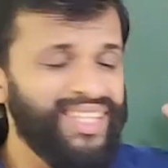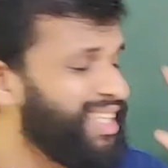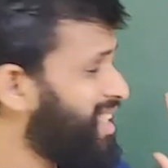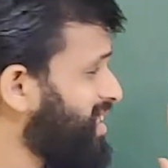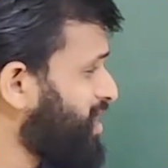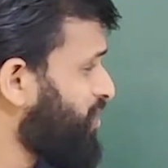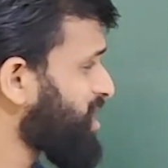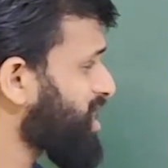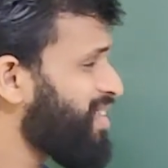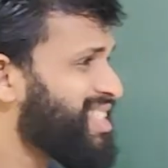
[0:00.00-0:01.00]
and this is the
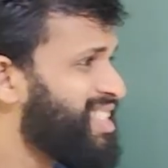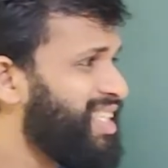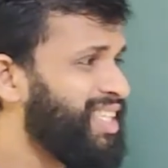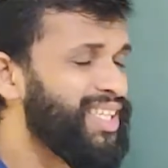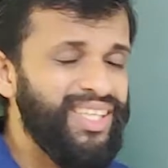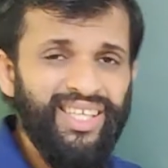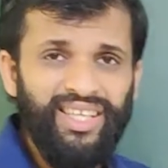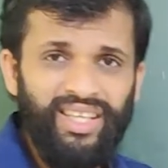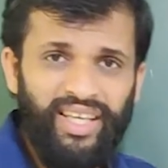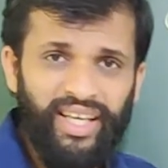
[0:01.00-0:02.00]
first time we are
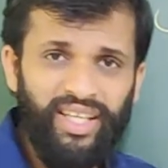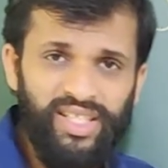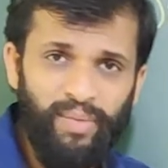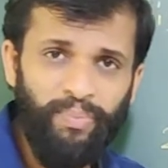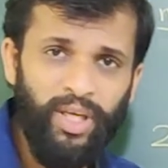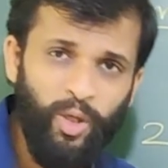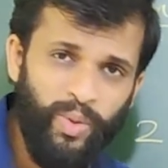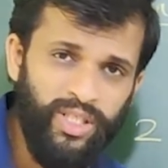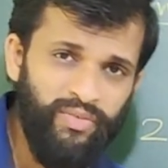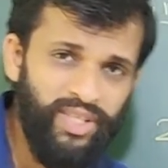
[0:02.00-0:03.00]
seeing a simple
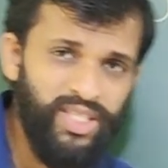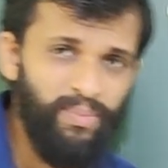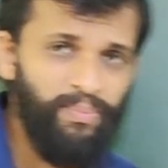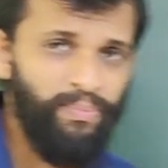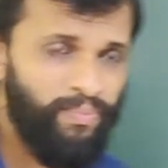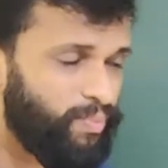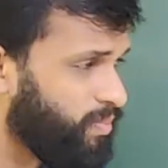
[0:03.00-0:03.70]
equation with some,